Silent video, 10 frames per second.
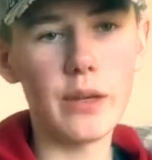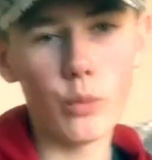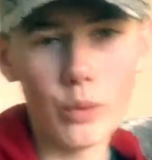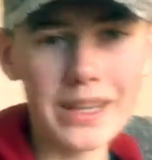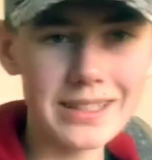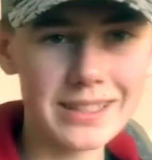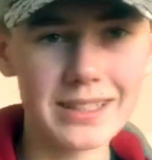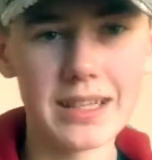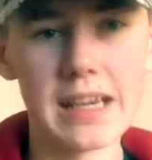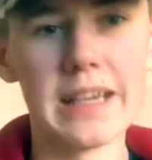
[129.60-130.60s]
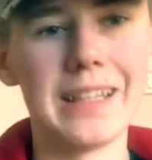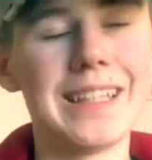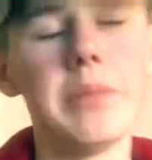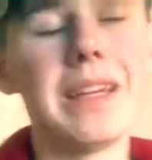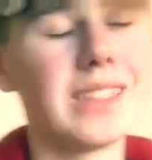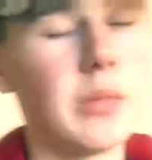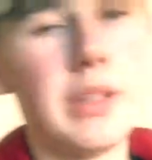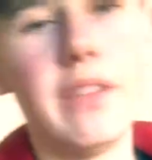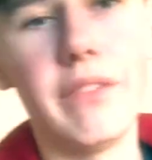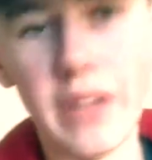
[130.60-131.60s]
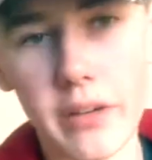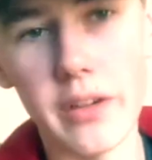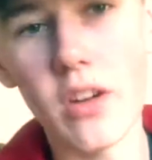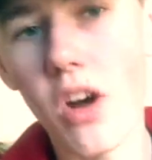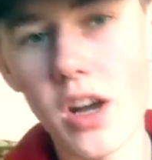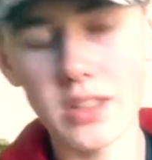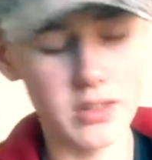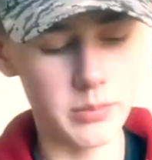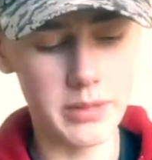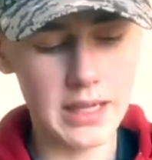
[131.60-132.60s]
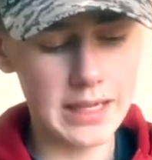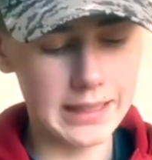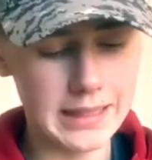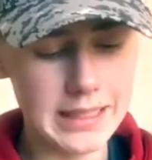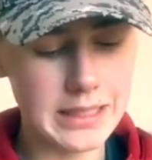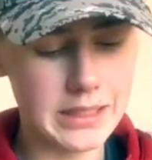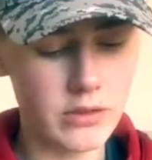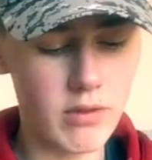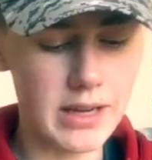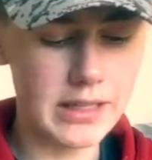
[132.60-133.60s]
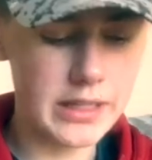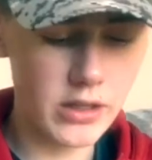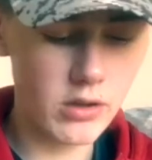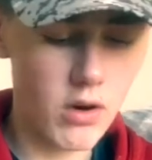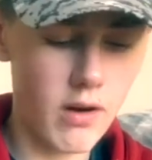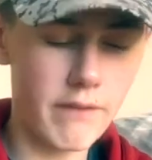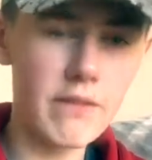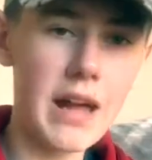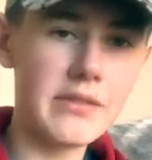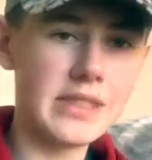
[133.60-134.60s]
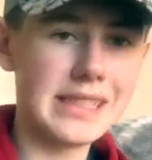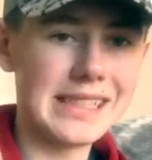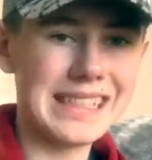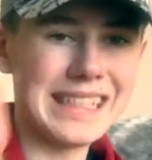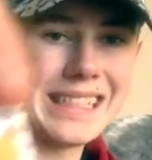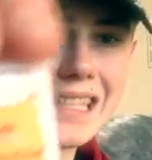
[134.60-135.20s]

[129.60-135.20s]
and weights, and they make something very awesome. These right here are 5 16